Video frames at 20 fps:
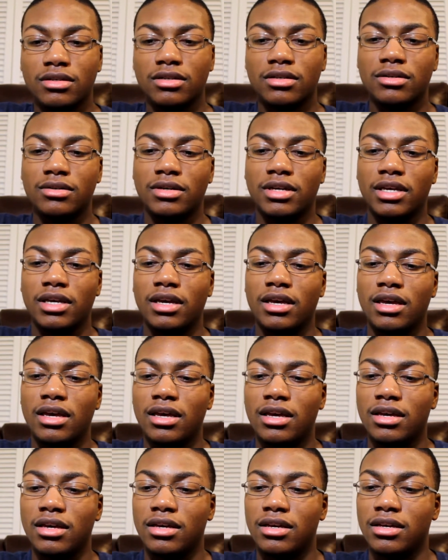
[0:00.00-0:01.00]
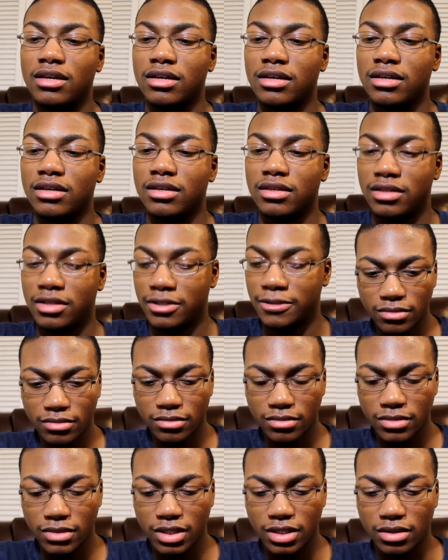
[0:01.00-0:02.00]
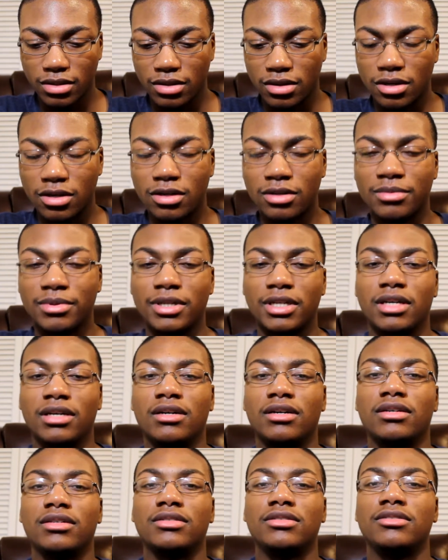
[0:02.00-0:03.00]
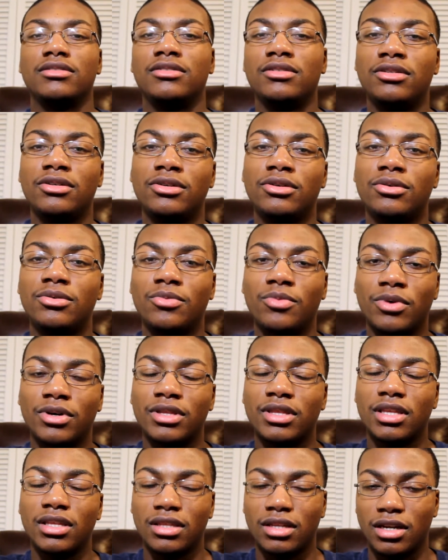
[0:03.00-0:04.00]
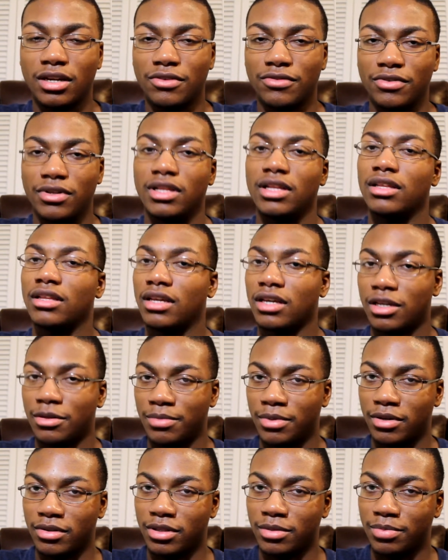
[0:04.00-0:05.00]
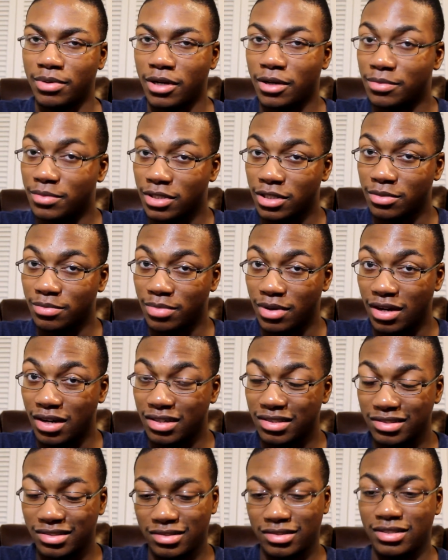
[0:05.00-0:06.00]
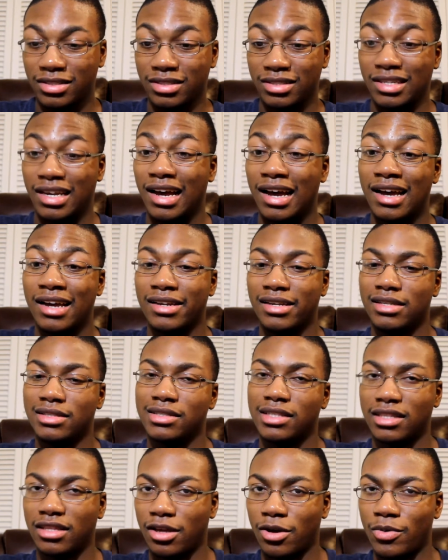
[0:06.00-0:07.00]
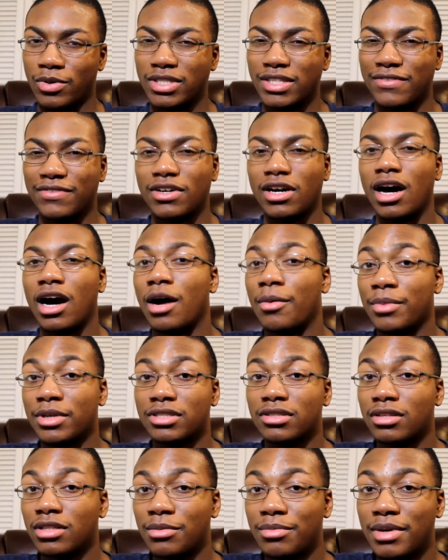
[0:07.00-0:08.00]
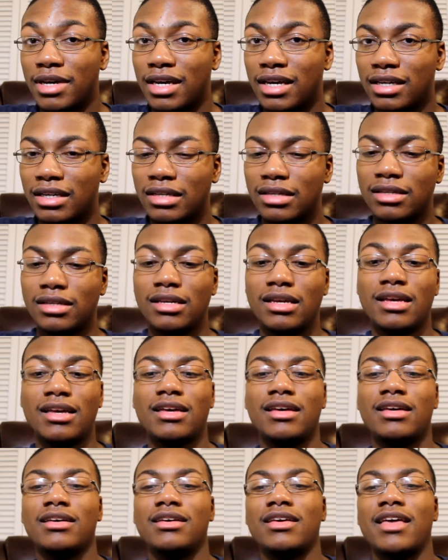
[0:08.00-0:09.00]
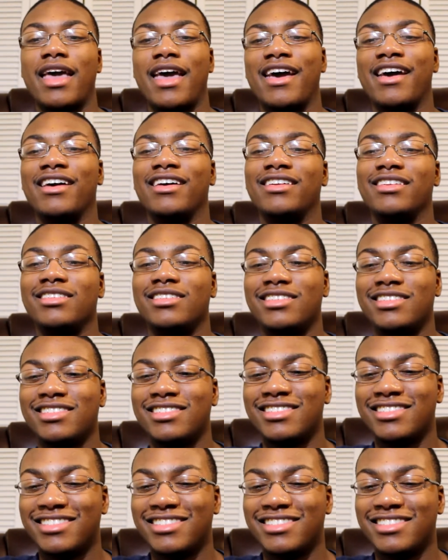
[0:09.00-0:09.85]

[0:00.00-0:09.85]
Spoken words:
Okay. Oh my gosh. You know, one thing that I really like about the Poptart box design is that they always have comics on the back. And